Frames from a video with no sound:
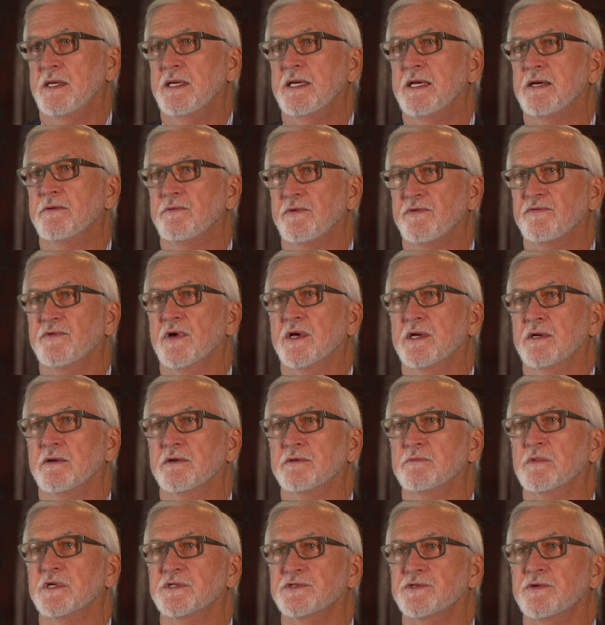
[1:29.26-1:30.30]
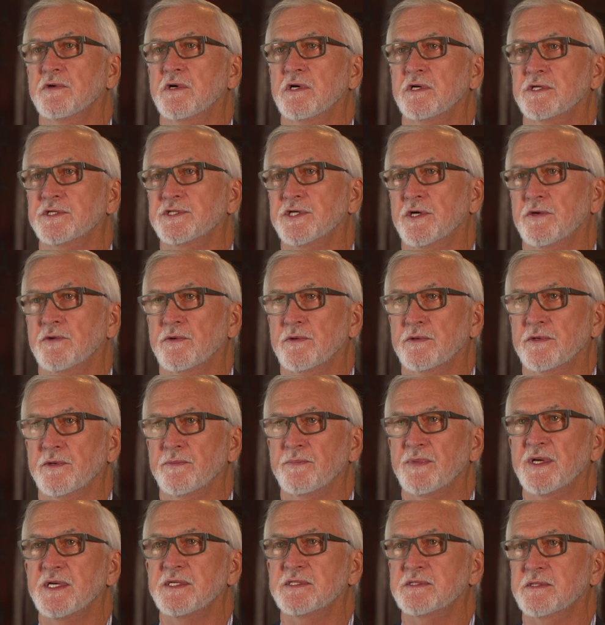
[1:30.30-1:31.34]
and we've got a strong shareholder
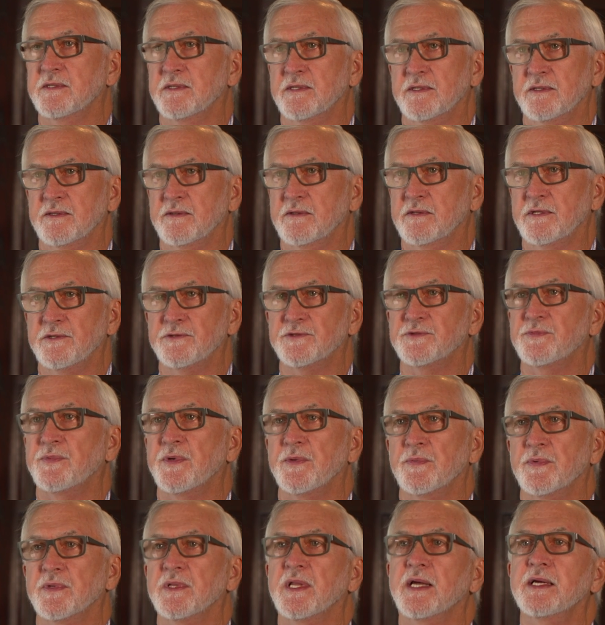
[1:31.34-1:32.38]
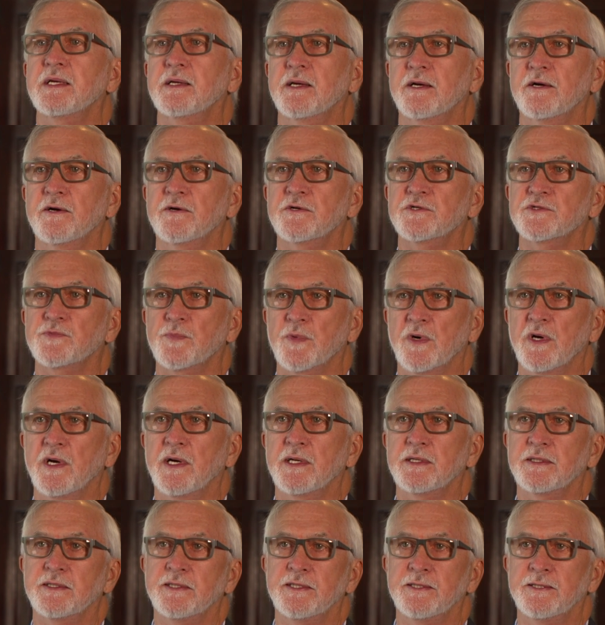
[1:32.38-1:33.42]
base that includes people like Eric
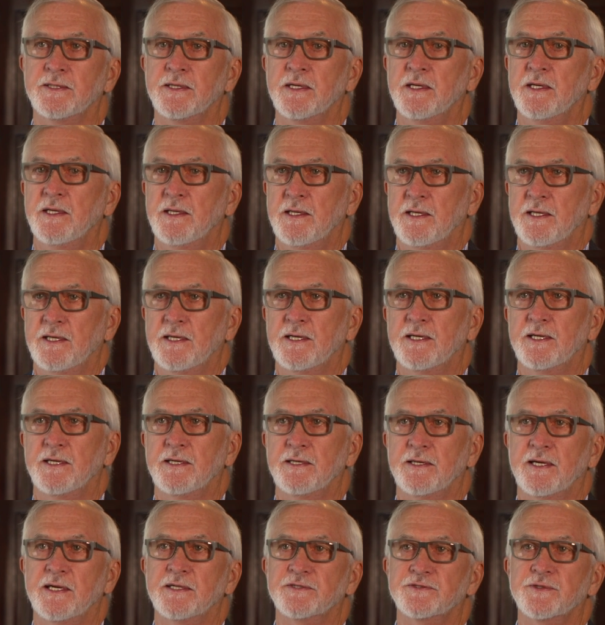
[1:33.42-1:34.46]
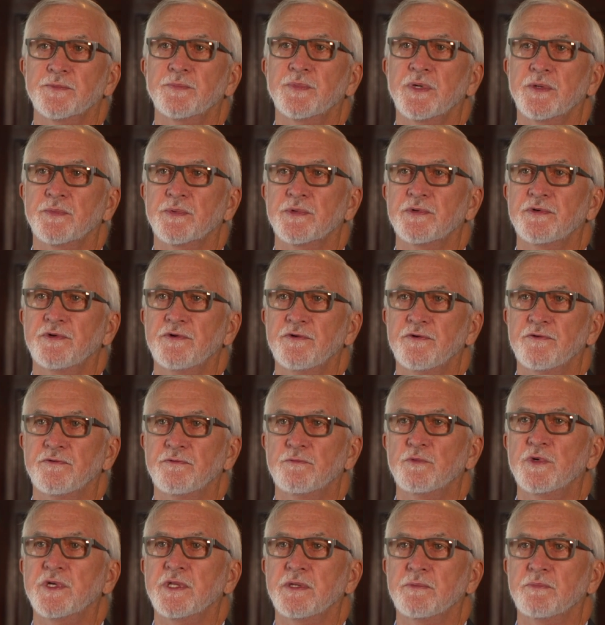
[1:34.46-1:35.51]
Sprott and some people who
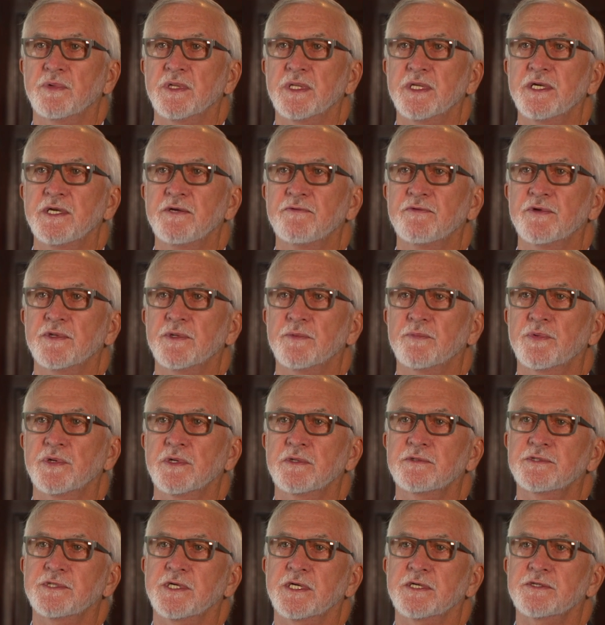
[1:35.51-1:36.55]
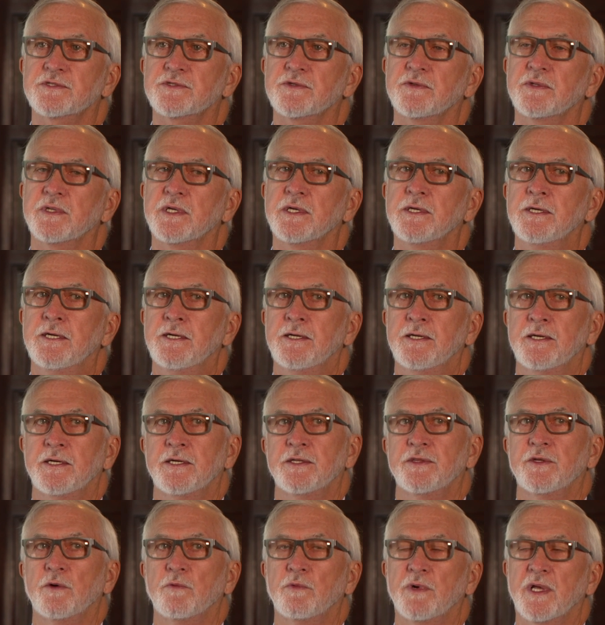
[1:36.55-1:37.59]
really believe in the project. So
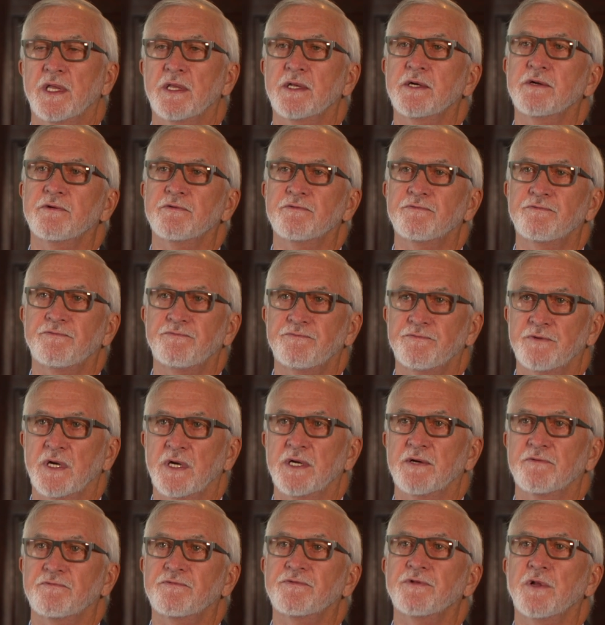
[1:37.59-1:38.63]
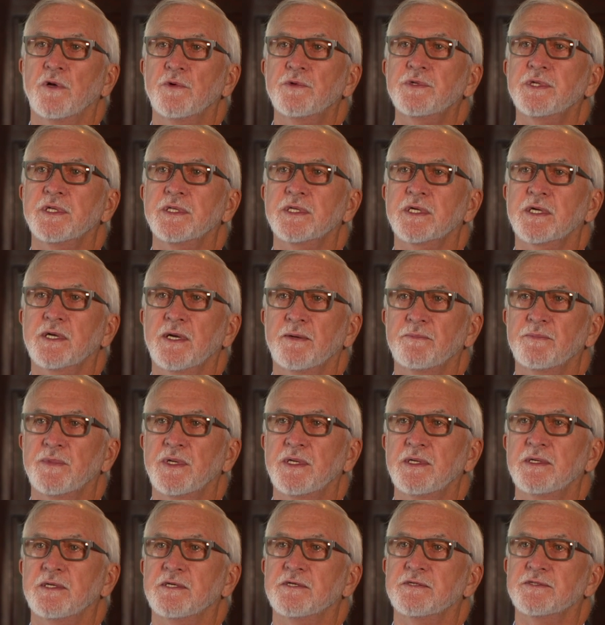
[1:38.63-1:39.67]
the relative float in the
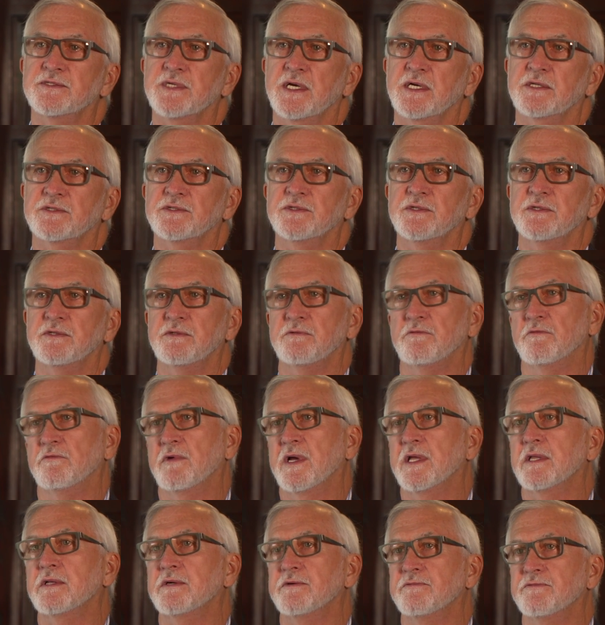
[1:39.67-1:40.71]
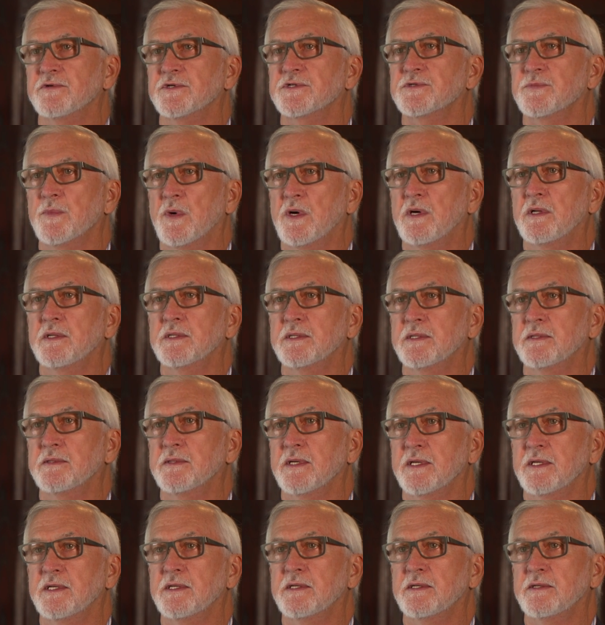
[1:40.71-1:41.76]
company is actually relatively small,
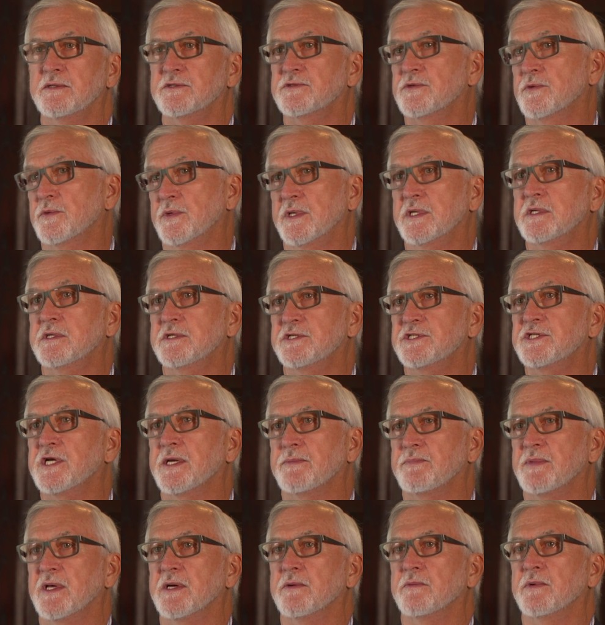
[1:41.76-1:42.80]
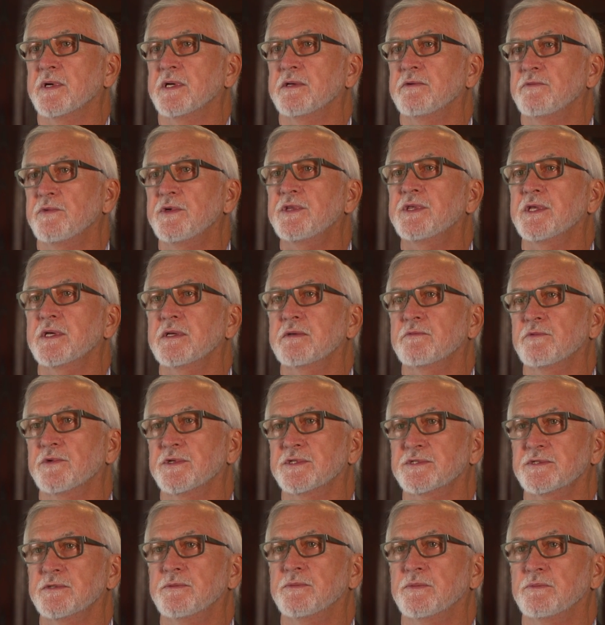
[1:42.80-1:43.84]
and so we're in good shape that way. And we think
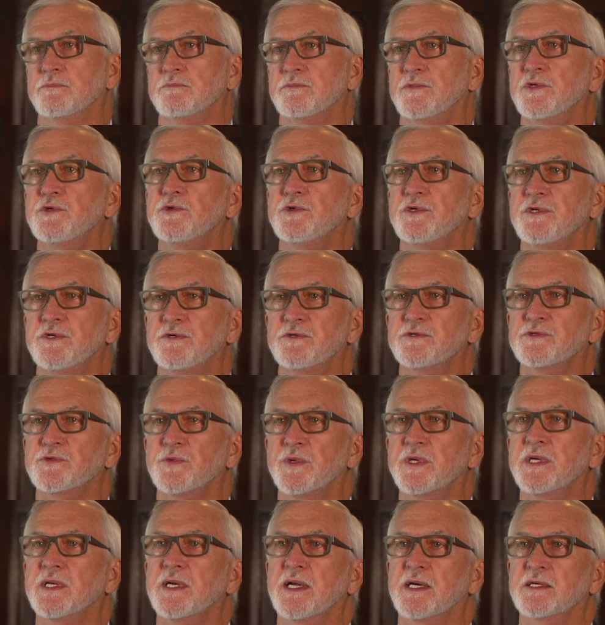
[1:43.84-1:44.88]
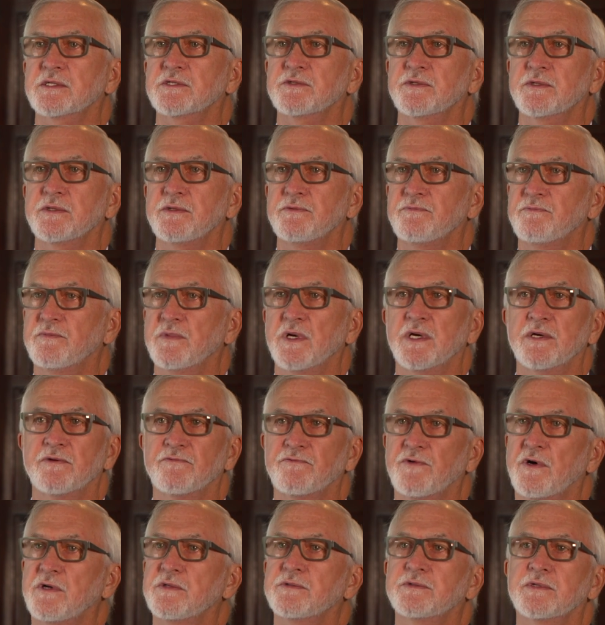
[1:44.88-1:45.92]
with some new news, we can actually
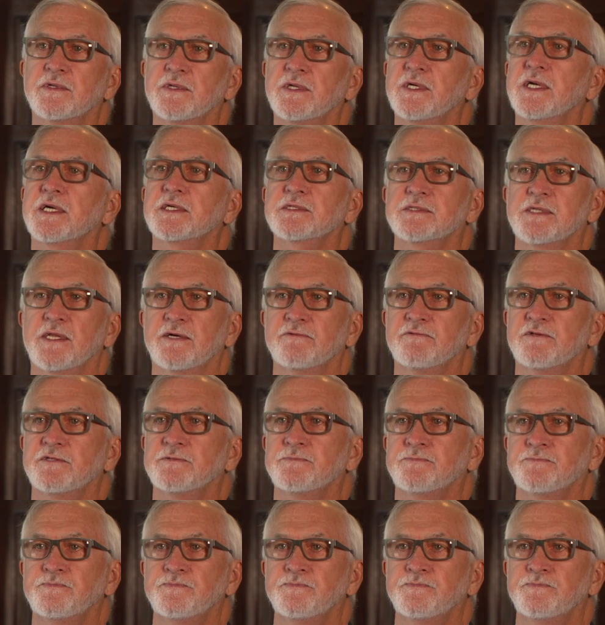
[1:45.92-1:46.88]
vault to the next level.